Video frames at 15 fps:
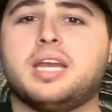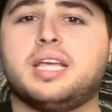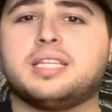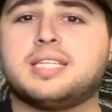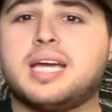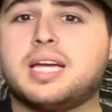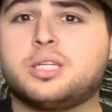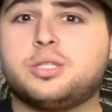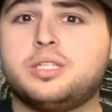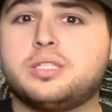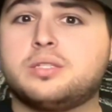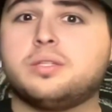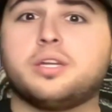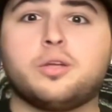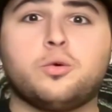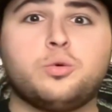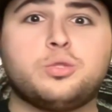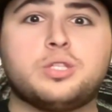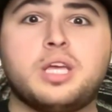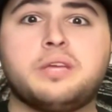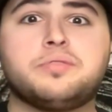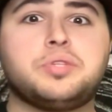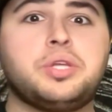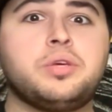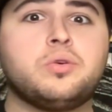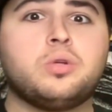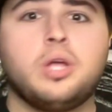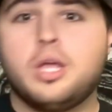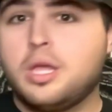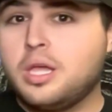he attacks Neil. And who saves Neil?